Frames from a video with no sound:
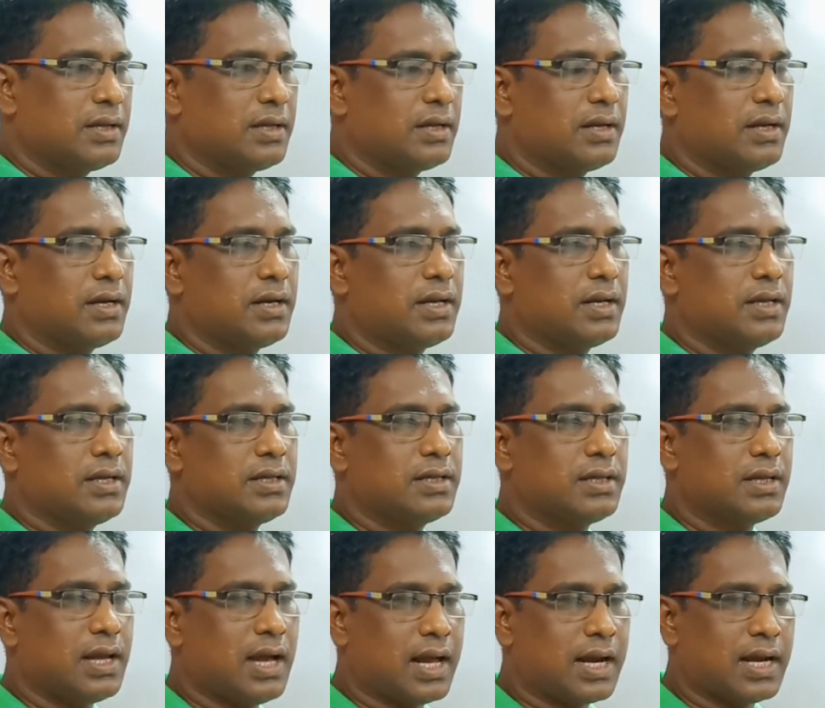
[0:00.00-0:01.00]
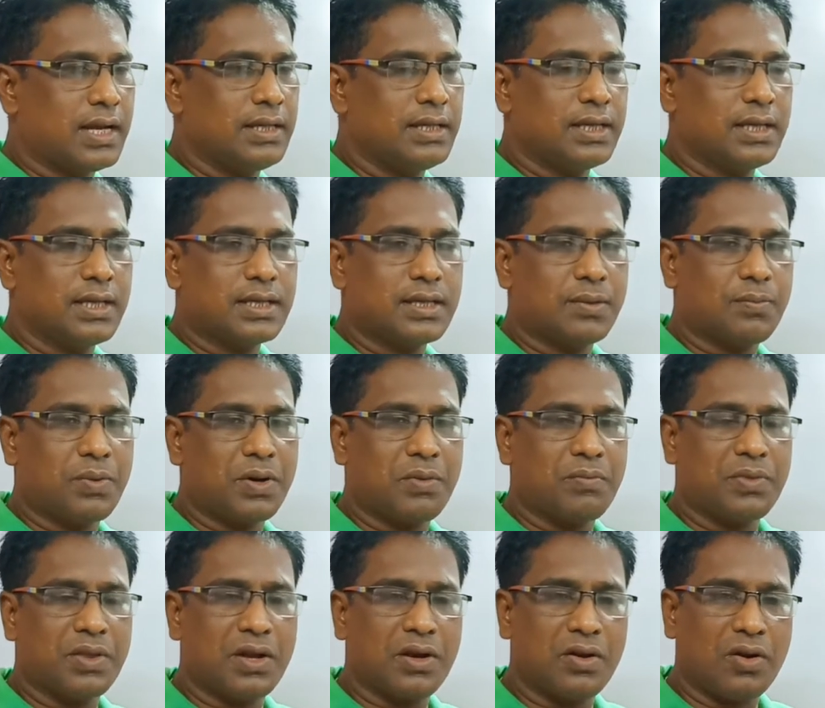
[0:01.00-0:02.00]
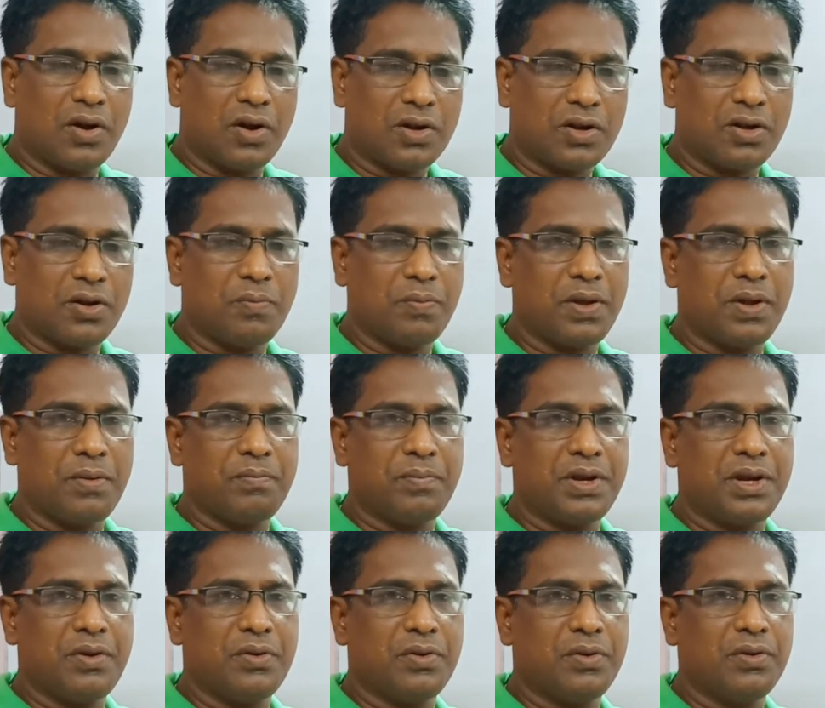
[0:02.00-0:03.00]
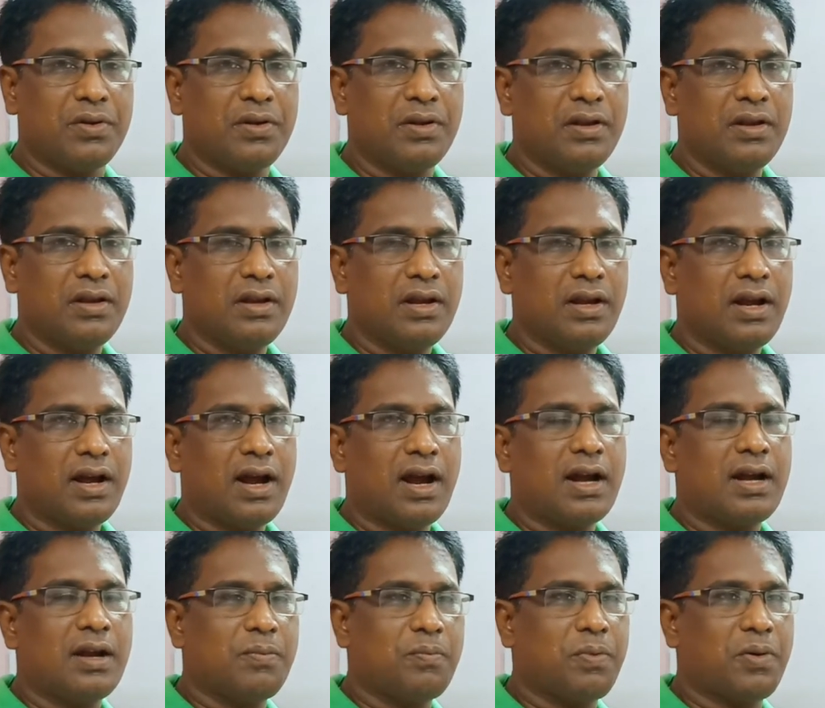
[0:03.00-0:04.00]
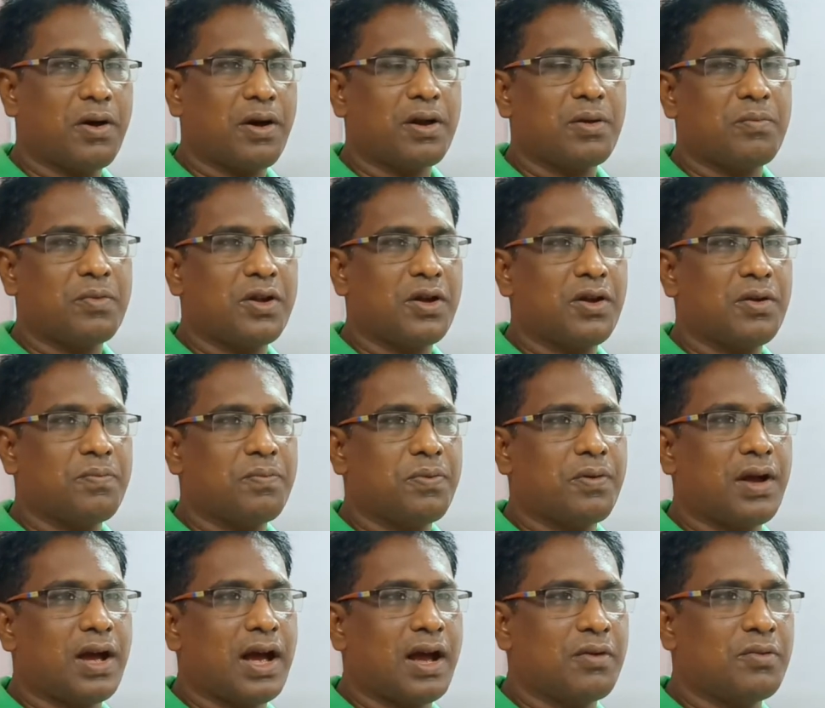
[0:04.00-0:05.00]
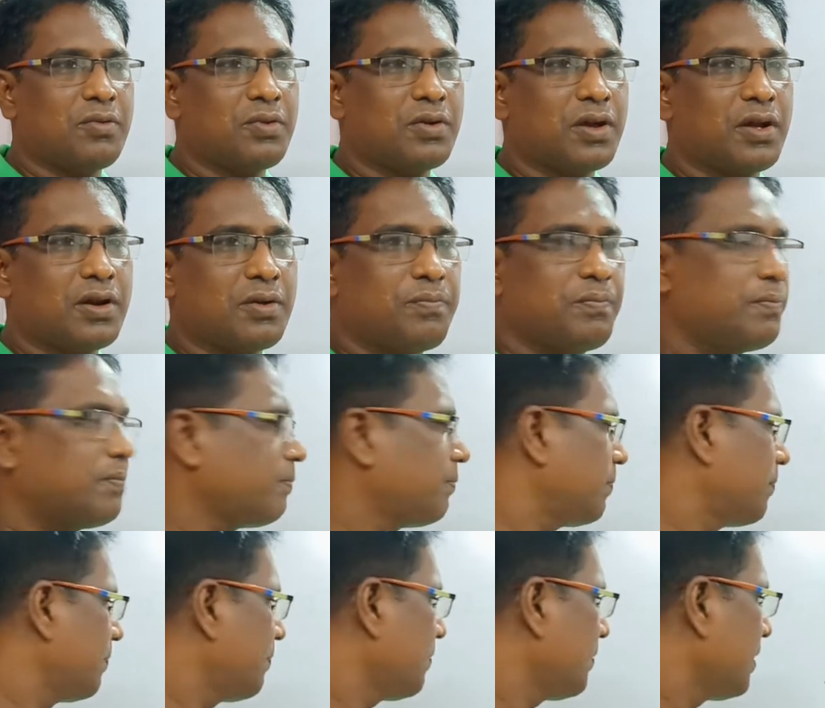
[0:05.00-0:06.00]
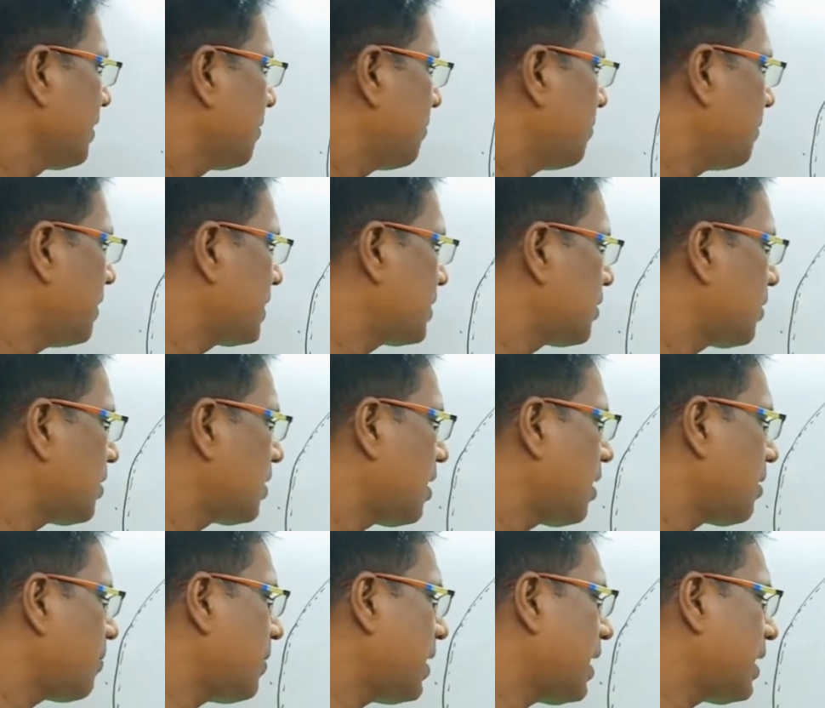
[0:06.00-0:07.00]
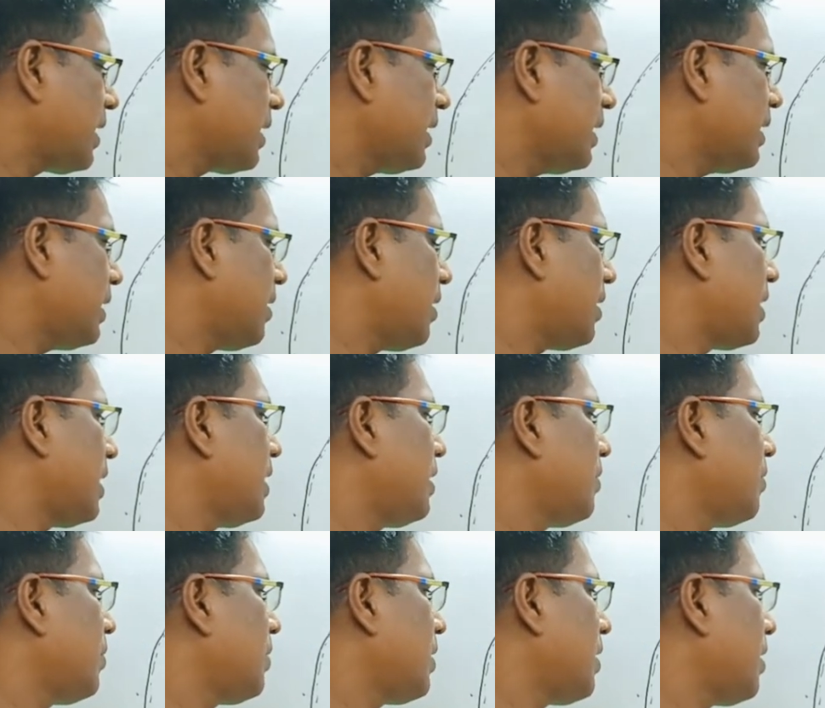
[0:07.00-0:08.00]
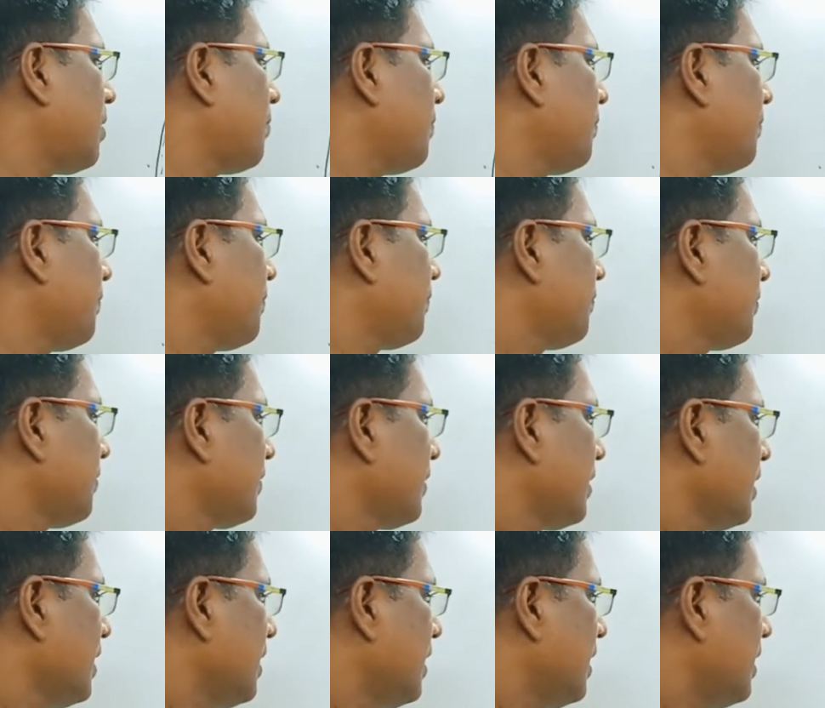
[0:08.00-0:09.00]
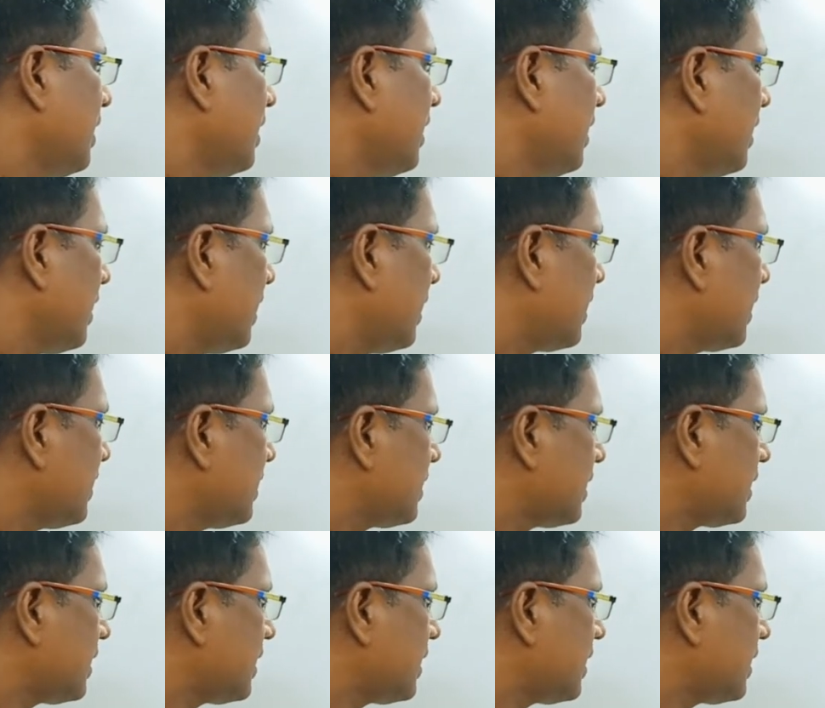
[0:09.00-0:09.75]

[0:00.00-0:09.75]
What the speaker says: It arises from the gut of embryo and formed of outer mesoderm and inner endoderm. It is a